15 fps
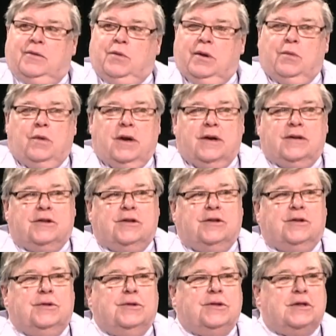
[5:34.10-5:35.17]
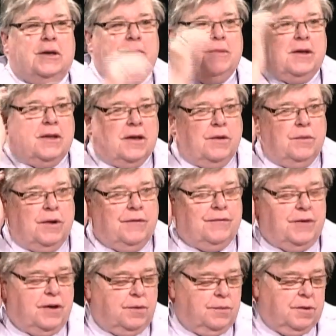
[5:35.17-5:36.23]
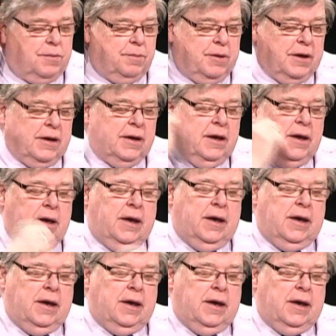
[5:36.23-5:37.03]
we wanted to do something that we felt would be